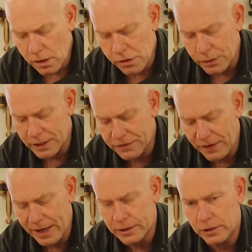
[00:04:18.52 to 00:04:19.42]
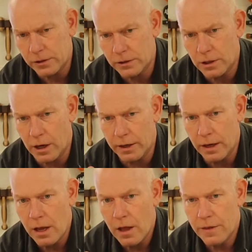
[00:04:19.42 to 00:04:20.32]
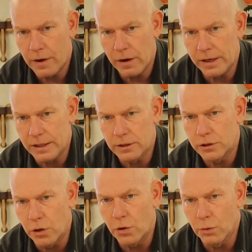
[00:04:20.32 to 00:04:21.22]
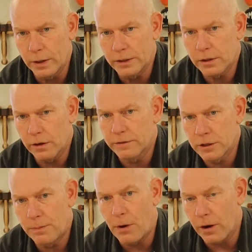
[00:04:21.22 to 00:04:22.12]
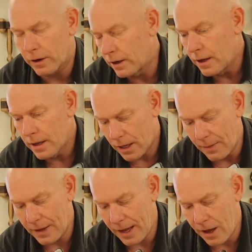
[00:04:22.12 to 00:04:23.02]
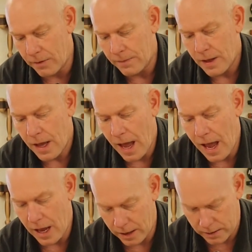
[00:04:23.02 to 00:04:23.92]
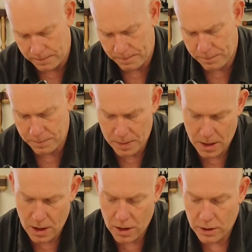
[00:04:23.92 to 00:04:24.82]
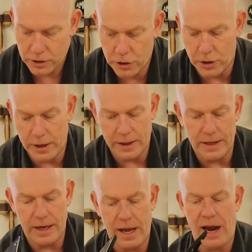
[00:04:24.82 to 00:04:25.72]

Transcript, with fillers: So when this fan turns on, there is no risk of spark coming out and turning the